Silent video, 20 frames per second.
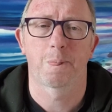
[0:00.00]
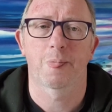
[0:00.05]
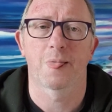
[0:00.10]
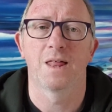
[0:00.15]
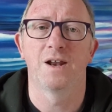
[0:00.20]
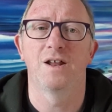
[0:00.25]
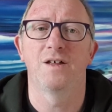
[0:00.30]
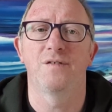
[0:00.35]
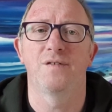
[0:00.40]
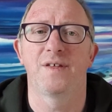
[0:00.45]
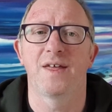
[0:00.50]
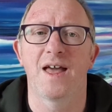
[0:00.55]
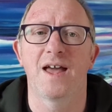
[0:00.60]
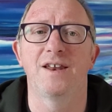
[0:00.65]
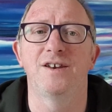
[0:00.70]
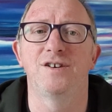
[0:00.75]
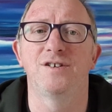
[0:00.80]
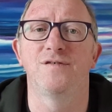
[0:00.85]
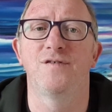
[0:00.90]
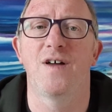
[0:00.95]
And at the
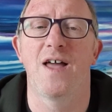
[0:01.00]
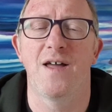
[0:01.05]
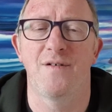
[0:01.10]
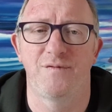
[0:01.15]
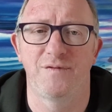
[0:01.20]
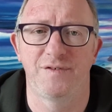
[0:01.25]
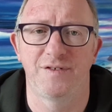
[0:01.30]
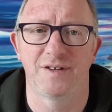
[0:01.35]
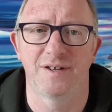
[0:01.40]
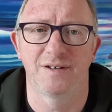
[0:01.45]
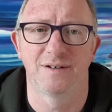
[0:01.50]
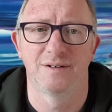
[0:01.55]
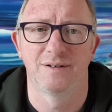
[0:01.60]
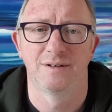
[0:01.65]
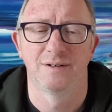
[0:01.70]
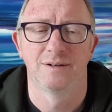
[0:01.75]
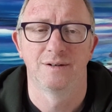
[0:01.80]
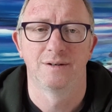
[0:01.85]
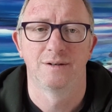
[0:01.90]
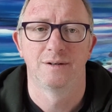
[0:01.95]
end of everything,
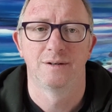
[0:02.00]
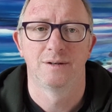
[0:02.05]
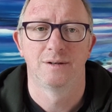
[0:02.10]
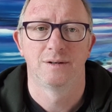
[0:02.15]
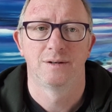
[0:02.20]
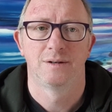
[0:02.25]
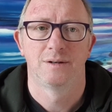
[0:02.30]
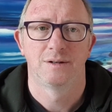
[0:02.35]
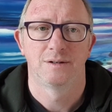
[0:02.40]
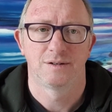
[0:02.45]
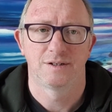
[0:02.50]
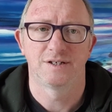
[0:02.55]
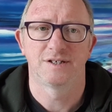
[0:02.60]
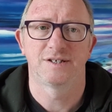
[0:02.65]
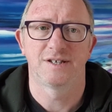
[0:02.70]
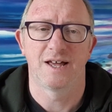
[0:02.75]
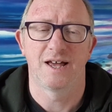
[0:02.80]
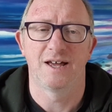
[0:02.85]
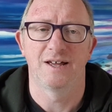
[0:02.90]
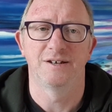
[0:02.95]
to
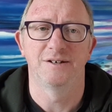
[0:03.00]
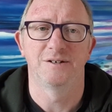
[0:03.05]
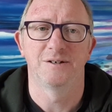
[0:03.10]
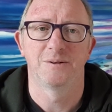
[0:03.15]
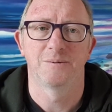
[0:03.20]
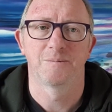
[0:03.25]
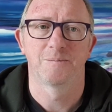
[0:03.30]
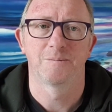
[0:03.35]
stand.